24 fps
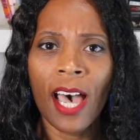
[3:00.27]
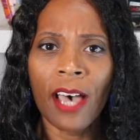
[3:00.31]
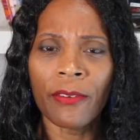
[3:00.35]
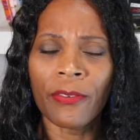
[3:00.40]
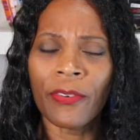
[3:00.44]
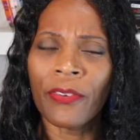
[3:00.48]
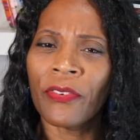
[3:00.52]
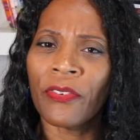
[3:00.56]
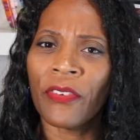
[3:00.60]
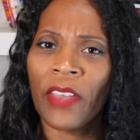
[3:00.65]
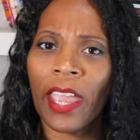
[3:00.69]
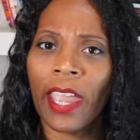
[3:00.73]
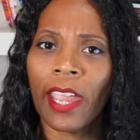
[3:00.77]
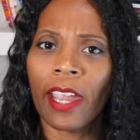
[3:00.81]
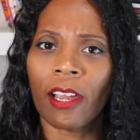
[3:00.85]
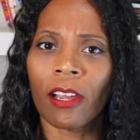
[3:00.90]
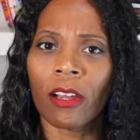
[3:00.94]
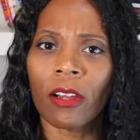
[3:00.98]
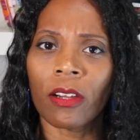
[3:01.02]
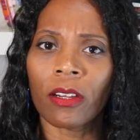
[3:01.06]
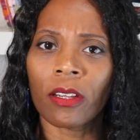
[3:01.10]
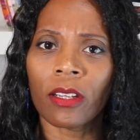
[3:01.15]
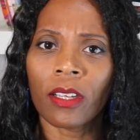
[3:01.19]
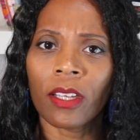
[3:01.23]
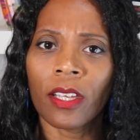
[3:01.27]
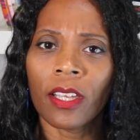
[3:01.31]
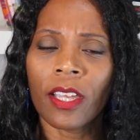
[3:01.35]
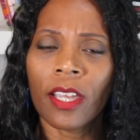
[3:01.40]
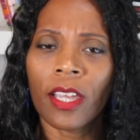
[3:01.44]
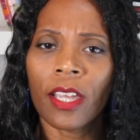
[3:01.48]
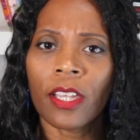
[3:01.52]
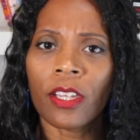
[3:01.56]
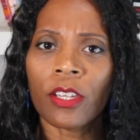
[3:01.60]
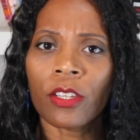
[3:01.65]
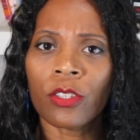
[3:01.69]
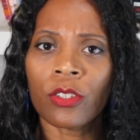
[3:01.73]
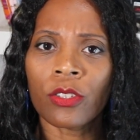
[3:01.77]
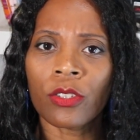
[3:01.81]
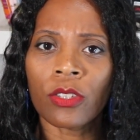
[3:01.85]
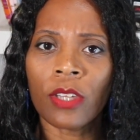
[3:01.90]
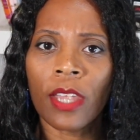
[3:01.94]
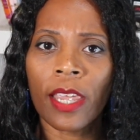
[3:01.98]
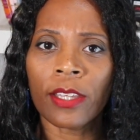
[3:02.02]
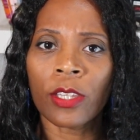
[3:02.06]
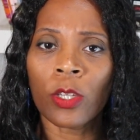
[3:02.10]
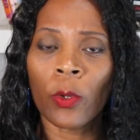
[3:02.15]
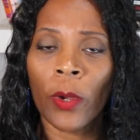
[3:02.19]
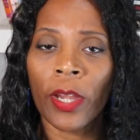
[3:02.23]
fair
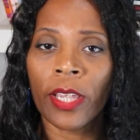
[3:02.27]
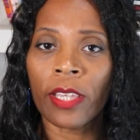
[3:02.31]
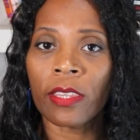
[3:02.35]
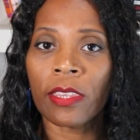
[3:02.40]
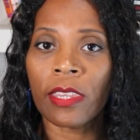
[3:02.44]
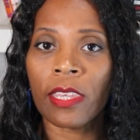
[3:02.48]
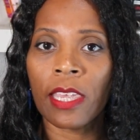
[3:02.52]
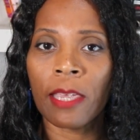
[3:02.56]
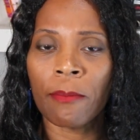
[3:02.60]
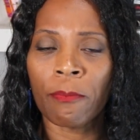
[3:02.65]
during the